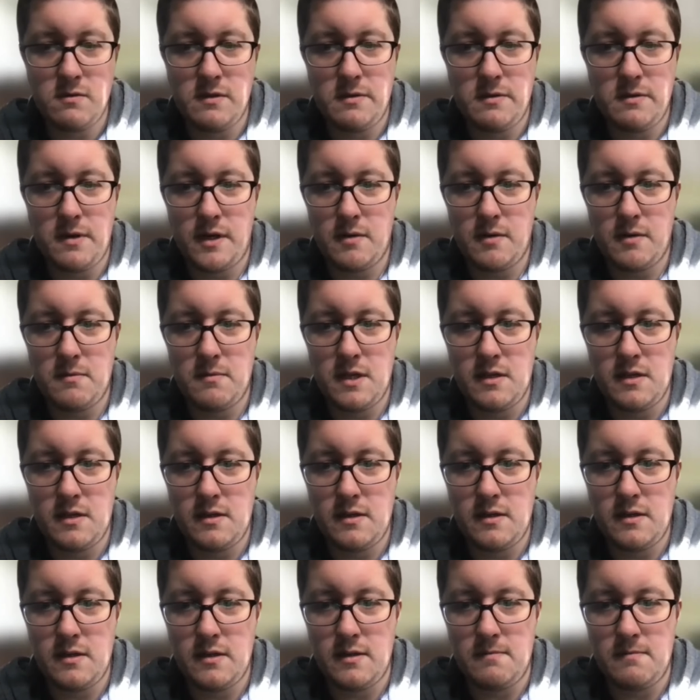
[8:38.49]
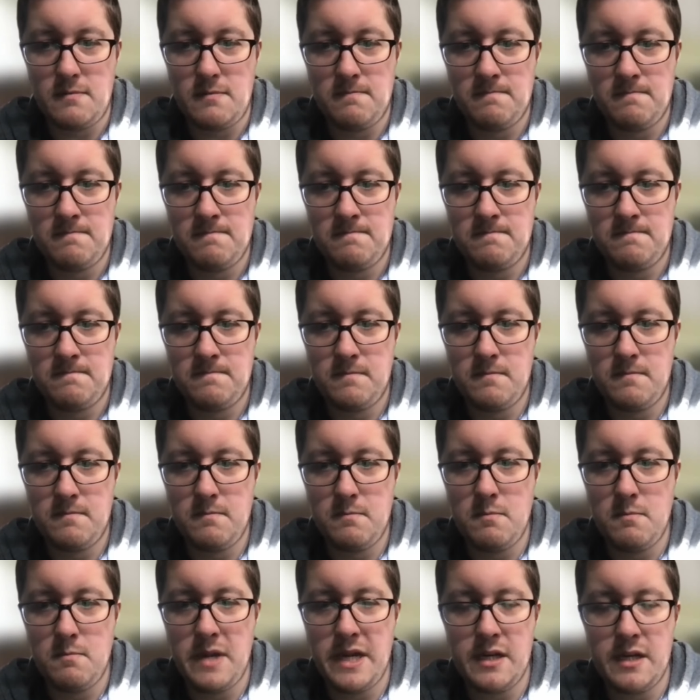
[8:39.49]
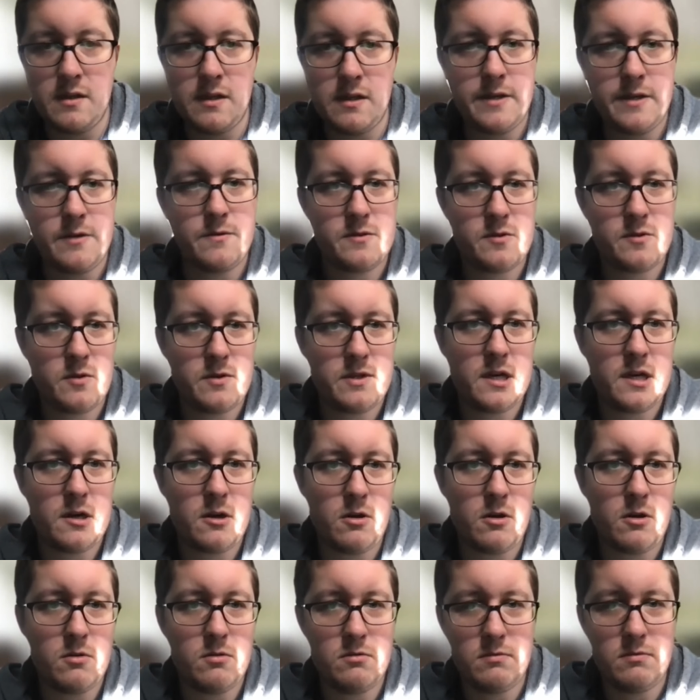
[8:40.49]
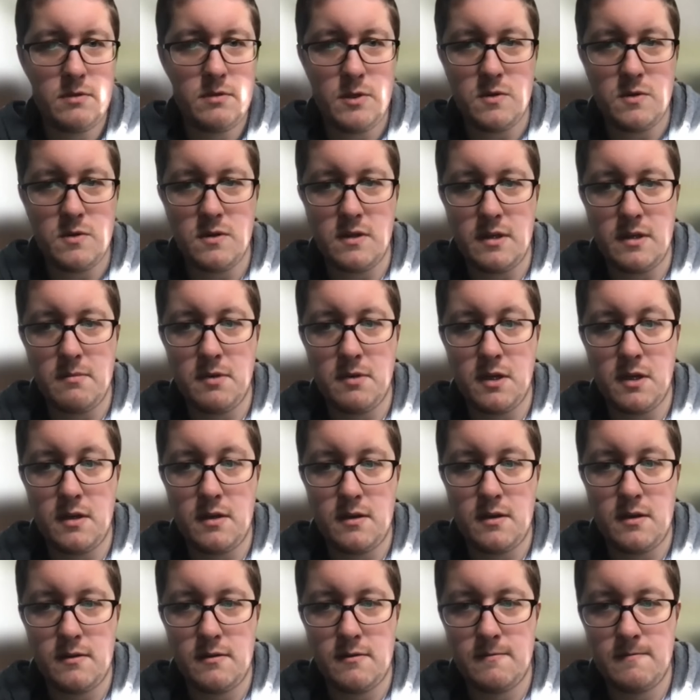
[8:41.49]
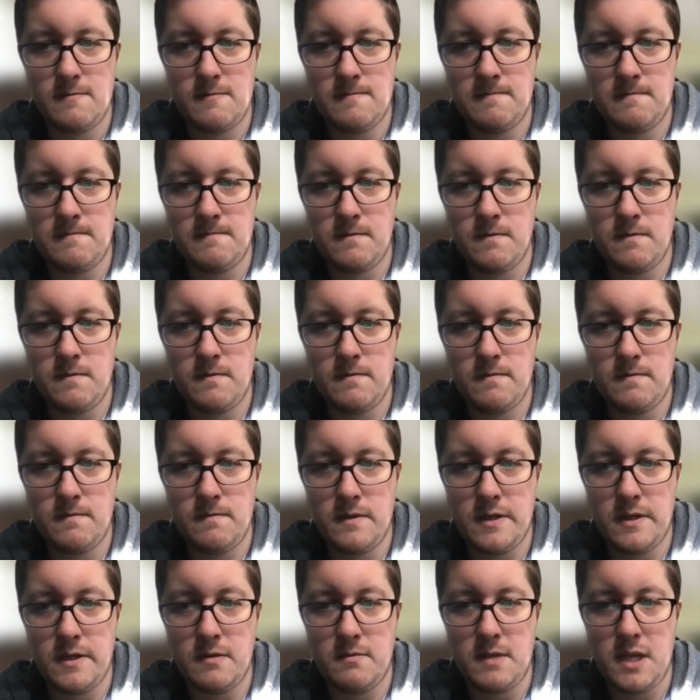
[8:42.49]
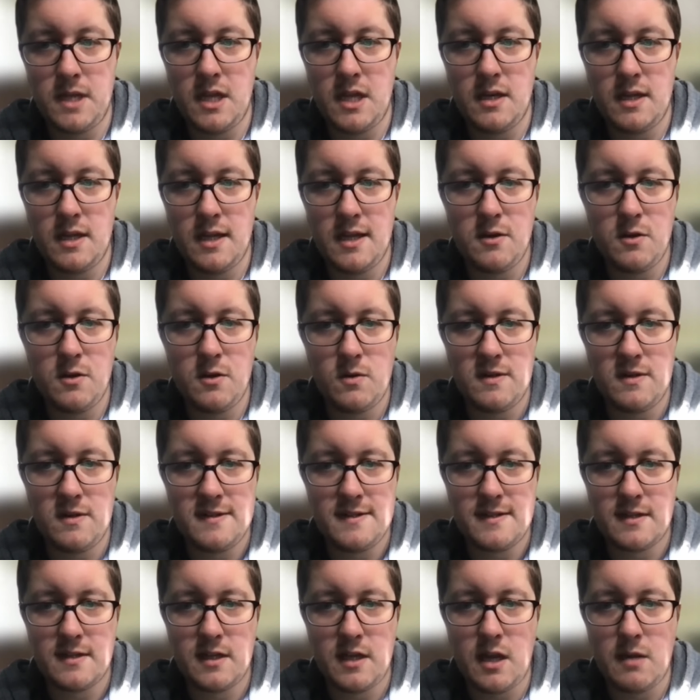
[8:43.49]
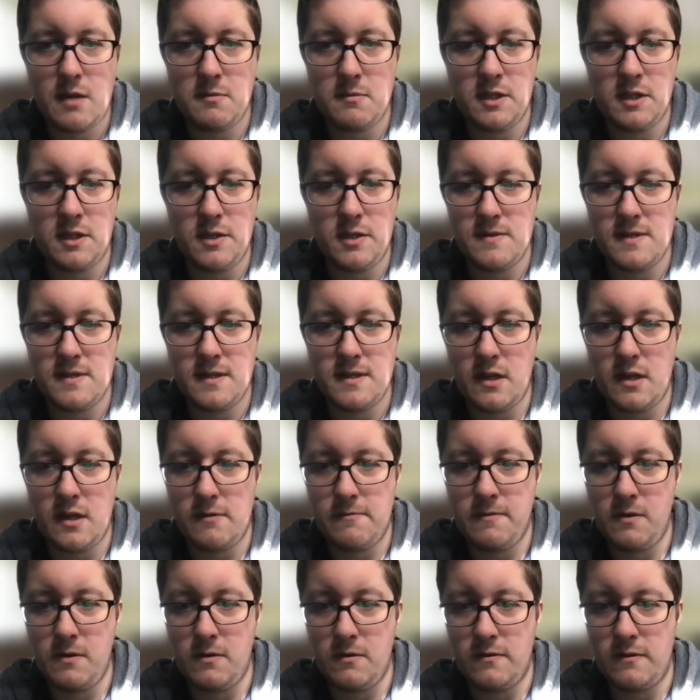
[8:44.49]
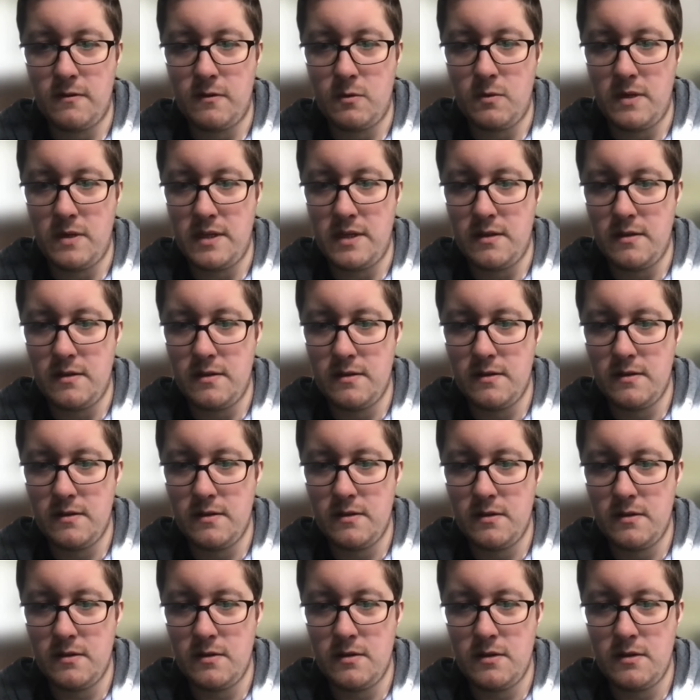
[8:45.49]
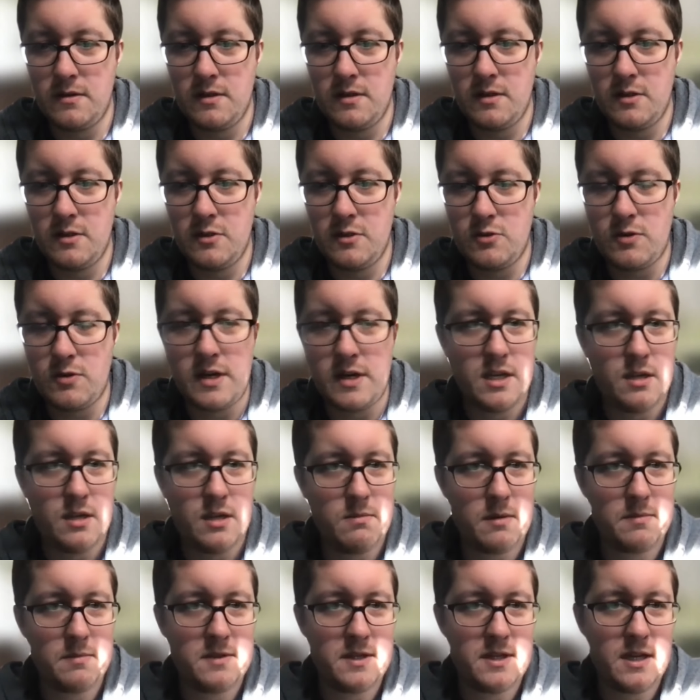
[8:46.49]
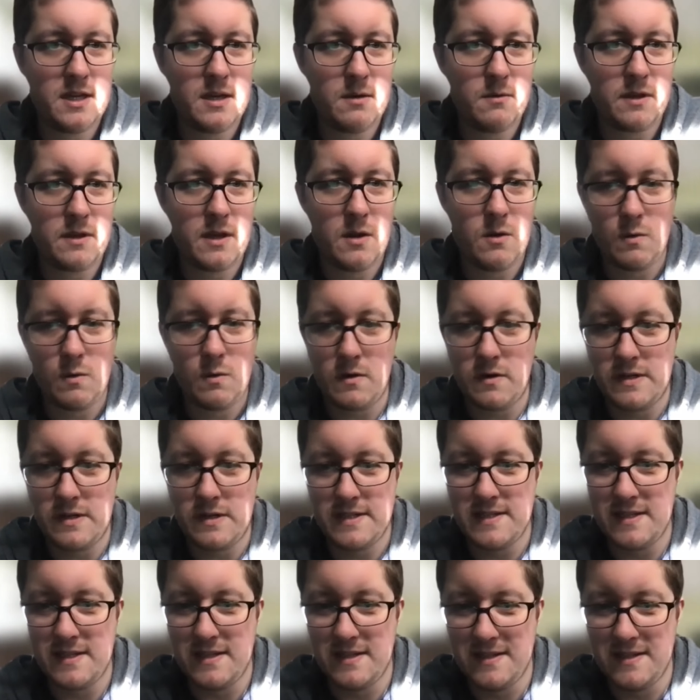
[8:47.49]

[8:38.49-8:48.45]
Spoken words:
recommend Mendeley or Zotero usually, but EndNote is commonly used in a lot of fields, so we try to keep up to date with how it works.